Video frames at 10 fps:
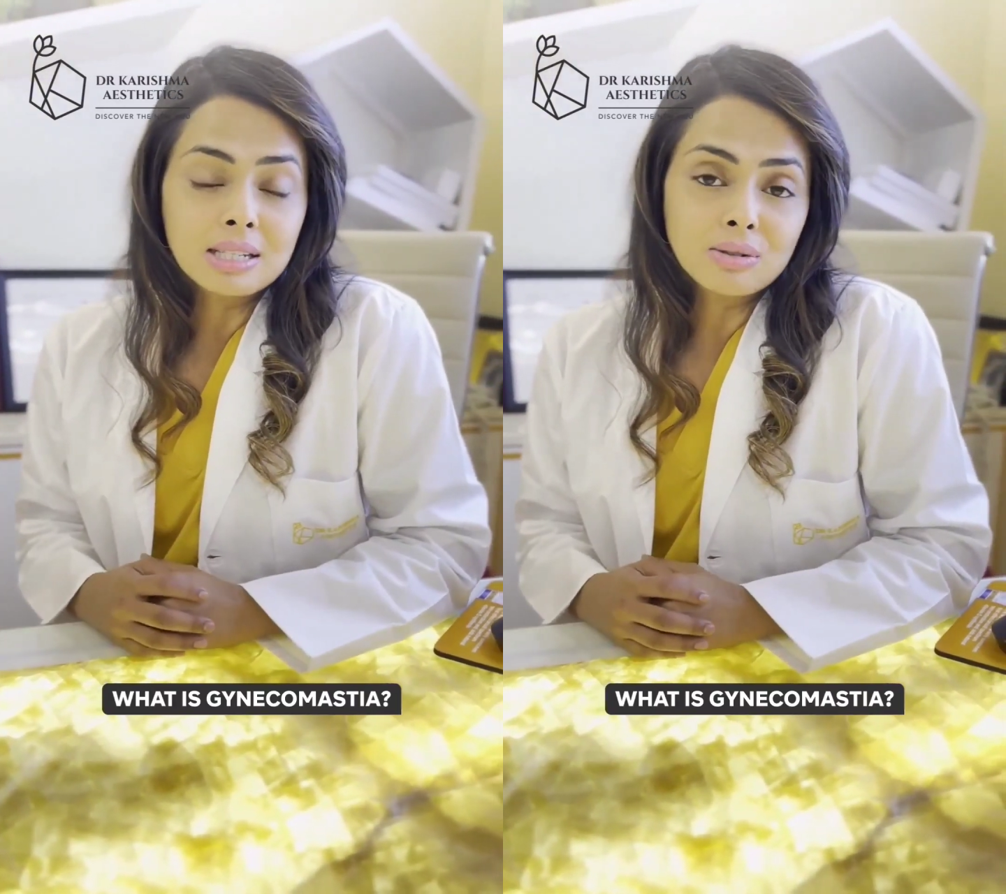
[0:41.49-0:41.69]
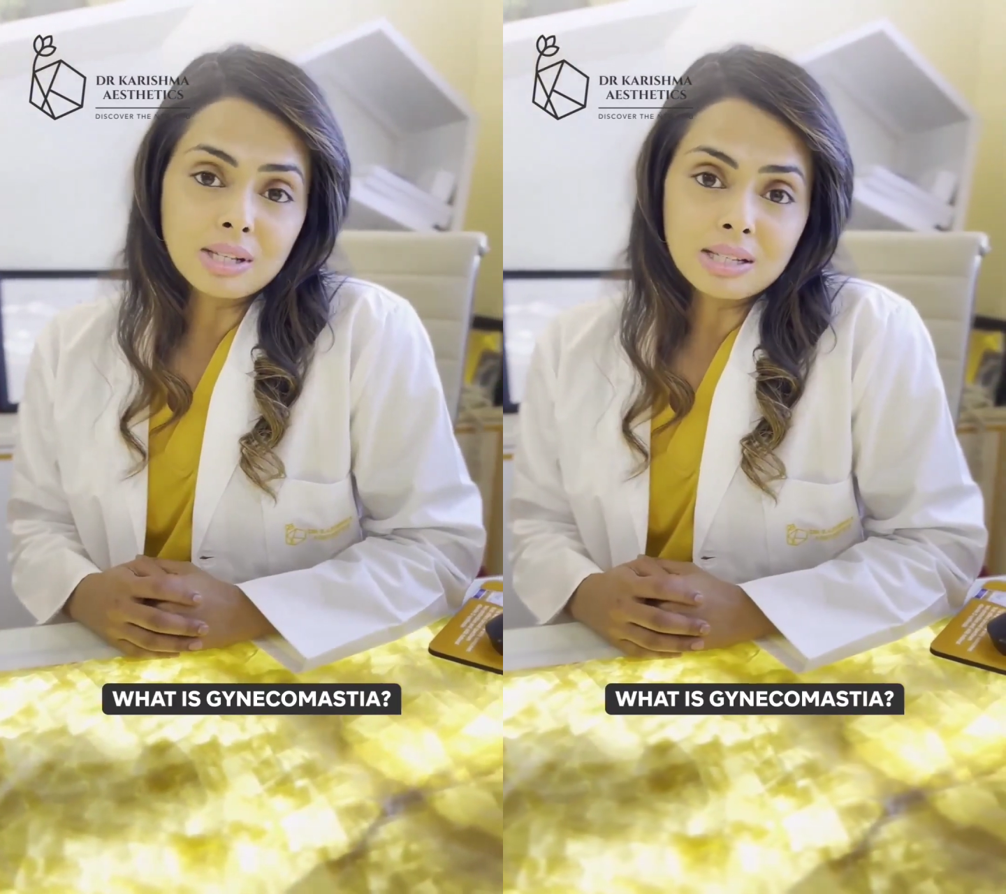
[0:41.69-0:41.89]

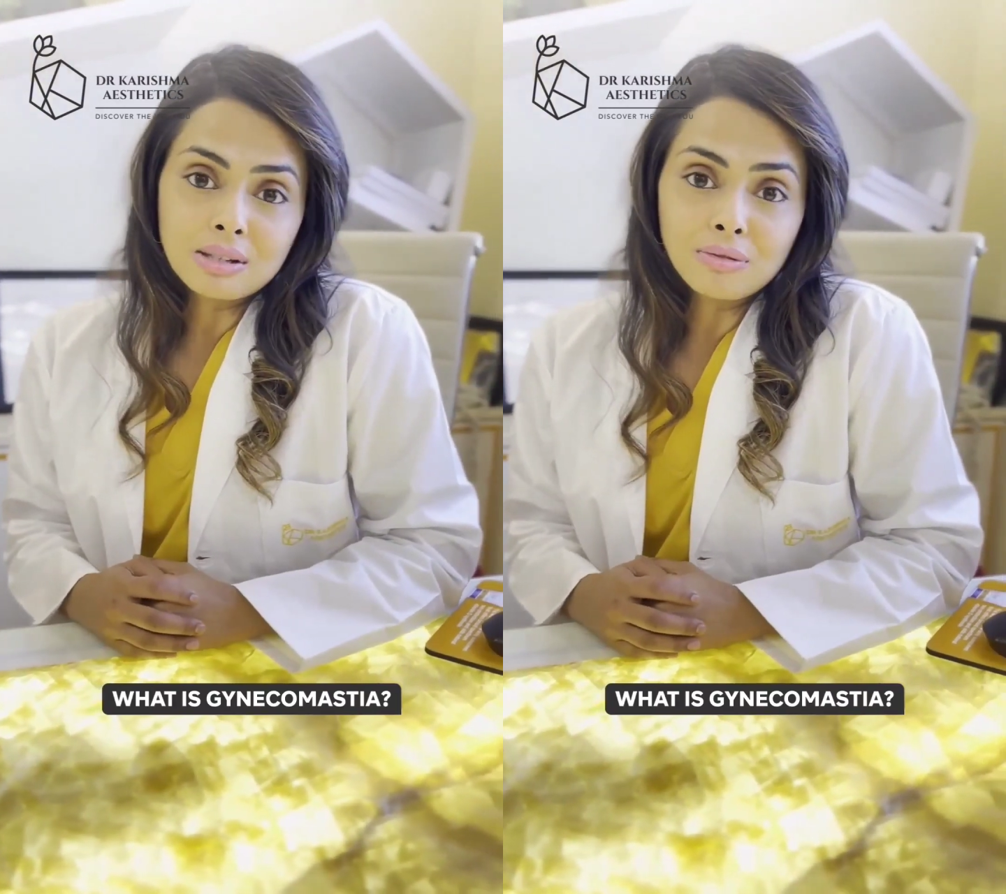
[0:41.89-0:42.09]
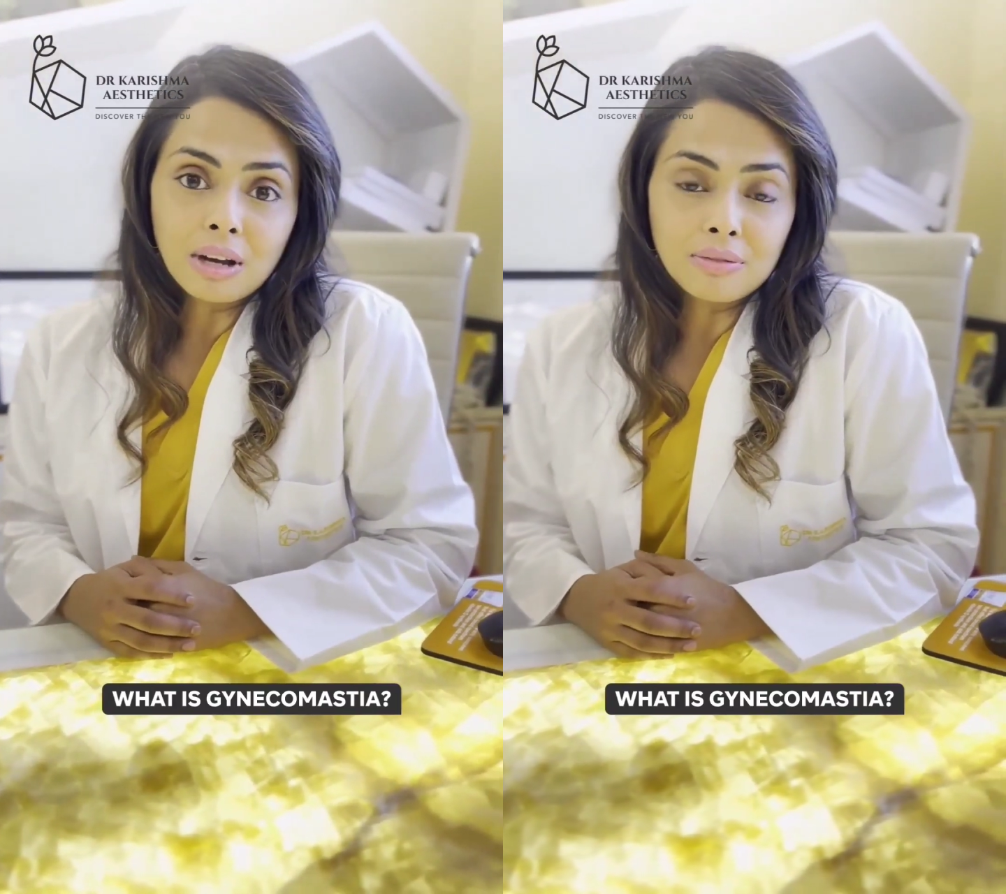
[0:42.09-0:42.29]
to
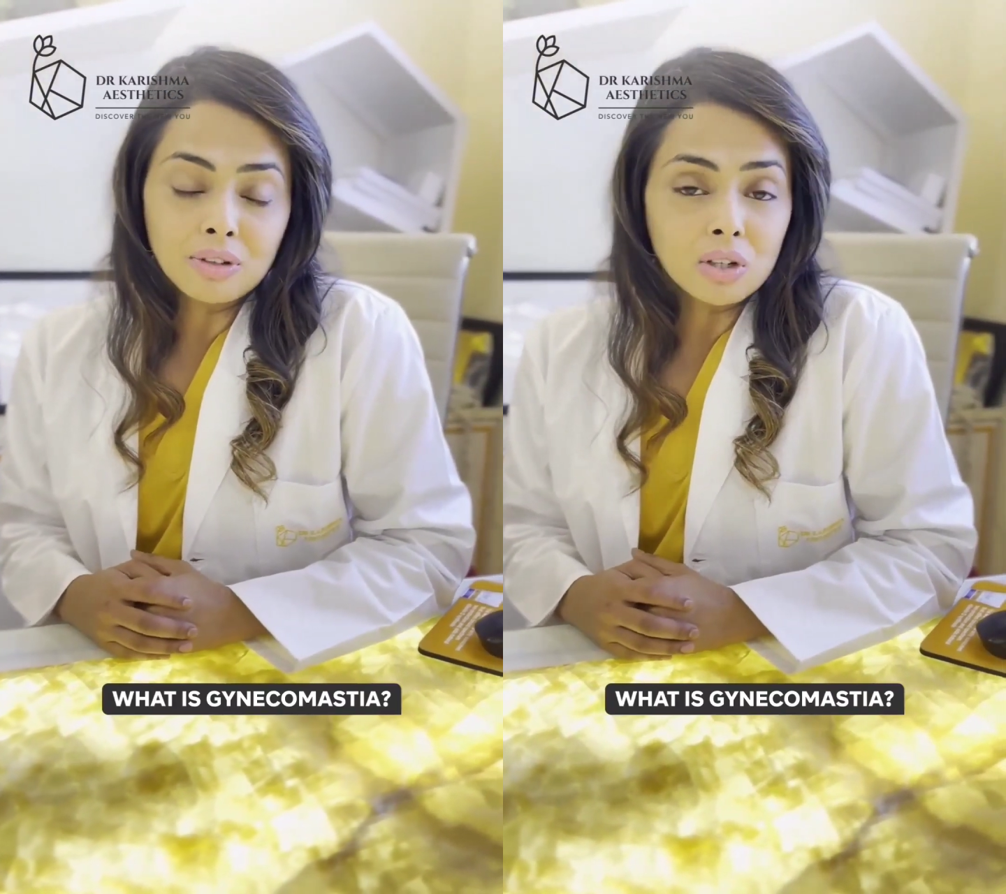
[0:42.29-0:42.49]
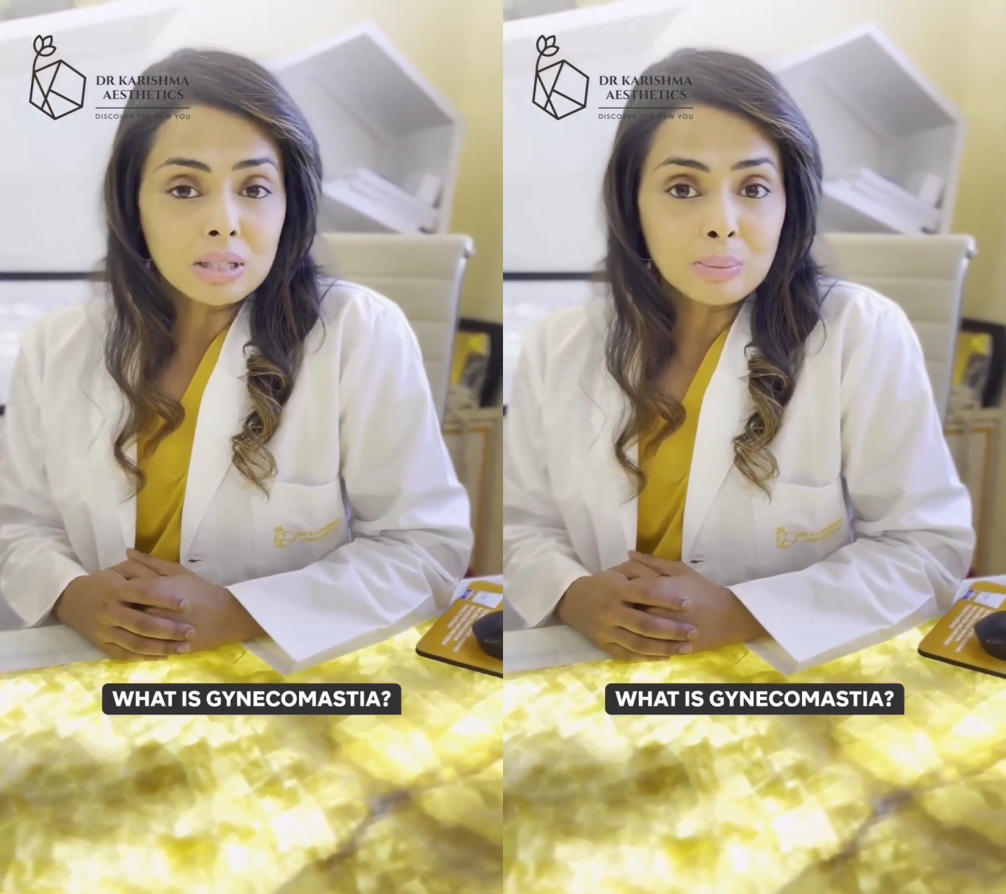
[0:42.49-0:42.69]
65
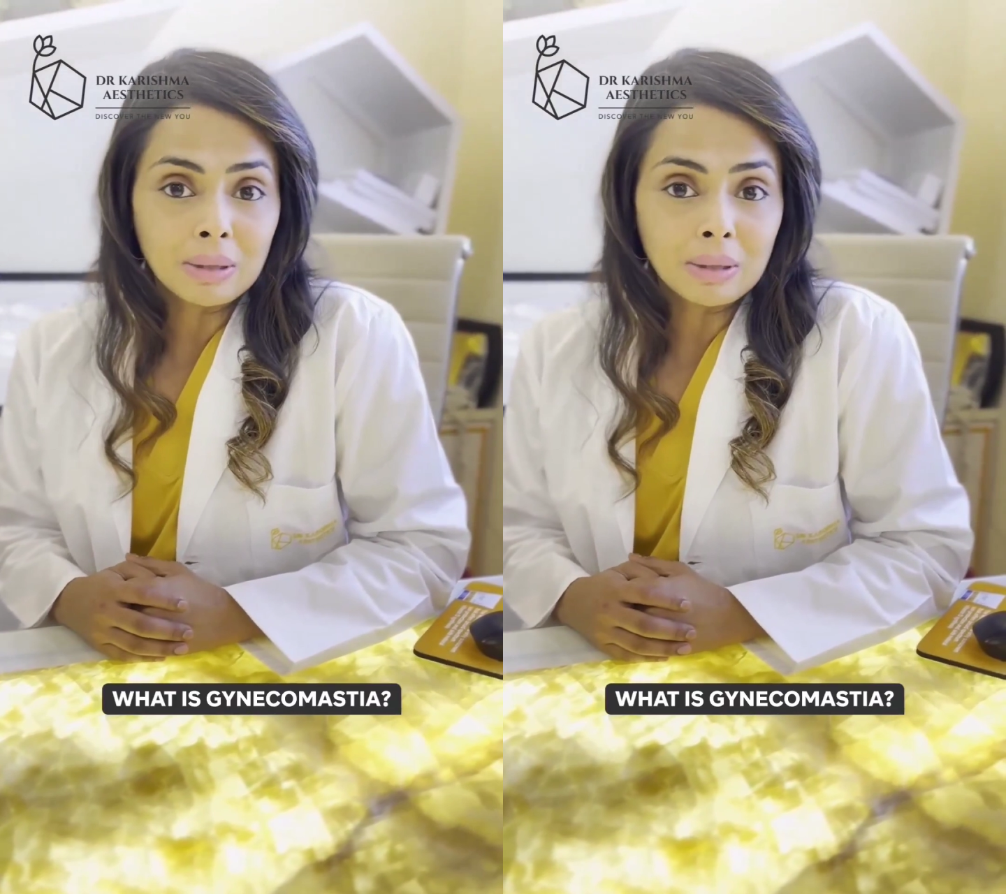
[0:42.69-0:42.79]
years